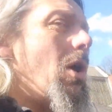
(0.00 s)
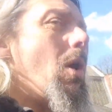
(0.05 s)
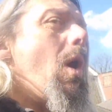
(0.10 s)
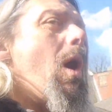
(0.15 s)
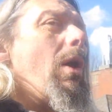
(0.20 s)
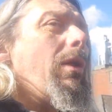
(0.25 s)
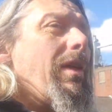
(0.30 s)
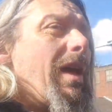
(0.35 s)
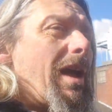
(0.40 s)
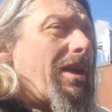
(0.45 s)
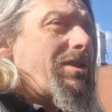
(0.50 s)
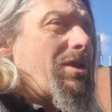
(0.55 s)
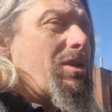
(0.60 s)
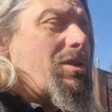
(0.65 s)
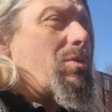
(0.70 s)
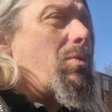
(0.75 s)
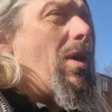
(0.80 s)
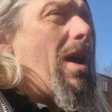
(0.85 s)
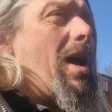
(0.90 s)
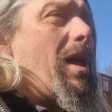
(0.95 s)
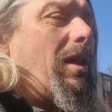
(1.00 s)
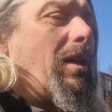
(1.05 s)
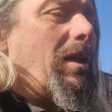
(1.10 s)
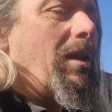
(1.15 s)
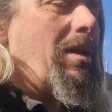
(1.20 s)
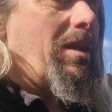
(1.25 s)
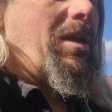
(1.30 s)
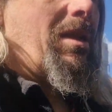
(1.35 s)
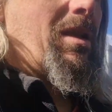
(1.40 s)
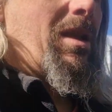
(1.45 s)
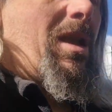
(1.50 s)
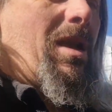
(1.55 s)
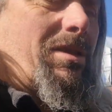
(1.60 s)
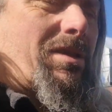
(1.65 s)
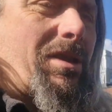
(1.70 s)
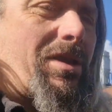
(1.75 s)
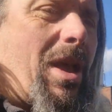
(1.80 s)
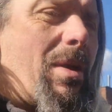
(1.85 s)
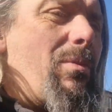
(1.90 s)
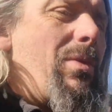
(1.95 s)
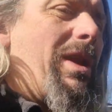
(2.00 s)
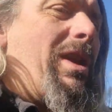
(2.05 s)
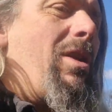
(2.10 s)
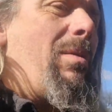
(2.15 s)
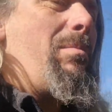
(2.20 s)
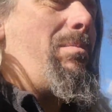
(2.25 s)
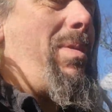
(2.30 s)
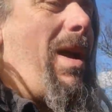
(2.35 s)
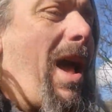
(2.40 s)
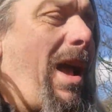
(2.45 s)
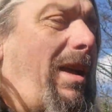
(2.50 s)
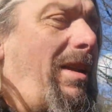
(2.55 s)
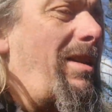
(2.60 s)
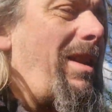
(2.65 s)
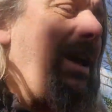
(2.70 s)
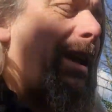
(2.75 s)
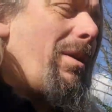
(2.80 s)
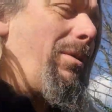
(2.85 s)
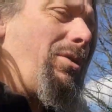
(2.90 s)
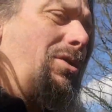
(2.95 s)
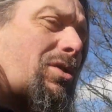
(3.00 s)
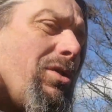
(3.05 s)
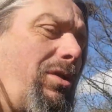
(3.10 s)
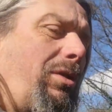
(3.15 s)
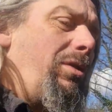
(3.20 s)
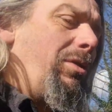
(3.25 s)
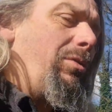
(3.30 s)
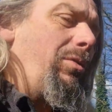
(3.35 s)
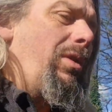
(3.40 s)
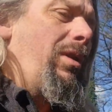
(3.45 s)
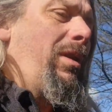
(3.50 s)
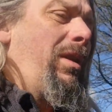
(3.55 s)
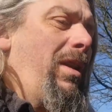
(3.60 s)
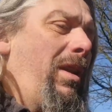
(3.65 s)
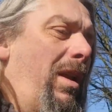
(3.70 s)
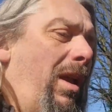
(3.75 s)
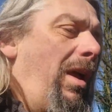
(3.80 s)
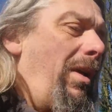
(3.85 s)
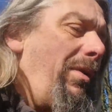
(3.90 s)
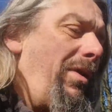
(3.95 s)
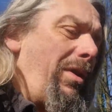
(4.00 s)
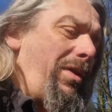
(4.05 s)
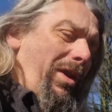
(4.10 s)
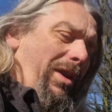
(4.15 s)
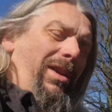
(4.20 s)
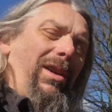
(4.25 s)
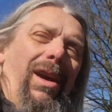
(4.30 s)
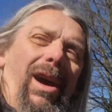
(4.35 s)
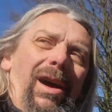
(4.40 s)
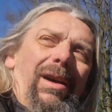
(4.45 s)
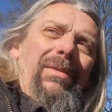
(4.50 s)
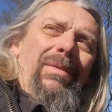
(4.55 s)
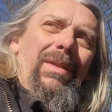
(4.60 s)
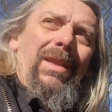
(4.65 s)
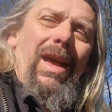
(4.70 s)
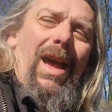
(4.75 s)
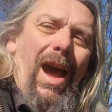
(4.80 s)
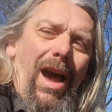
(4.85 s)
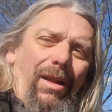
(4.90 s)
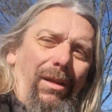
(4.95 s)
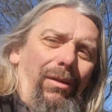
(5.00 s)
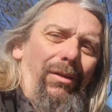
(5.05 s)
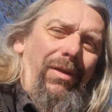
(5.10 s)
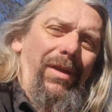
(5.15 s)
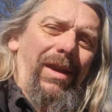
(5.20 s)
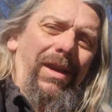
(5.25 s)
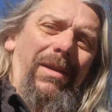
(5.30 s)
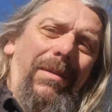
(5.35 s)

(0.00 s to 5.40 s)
all that as well. So then we come back down to the other car, Alfie.